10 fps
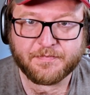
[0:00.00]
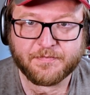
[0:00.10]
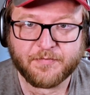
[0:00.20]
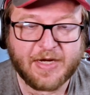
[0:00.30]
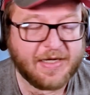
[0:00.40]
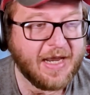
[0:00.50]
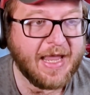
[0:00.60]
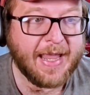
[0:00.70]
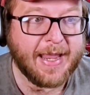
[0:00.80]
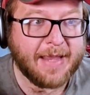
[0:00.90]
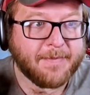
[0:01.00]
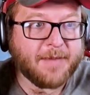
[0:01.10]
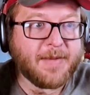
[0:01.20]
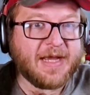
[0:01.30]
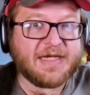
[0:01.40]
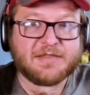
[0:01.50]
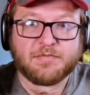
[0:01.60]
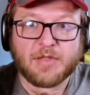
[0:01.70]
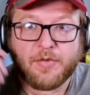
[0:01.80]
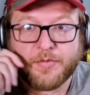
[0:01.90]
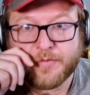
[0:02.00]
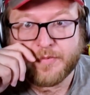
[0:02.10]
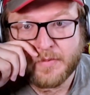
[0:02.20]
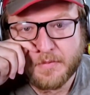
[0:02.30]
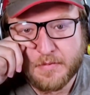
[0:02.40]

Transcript: right? And my mind is blown.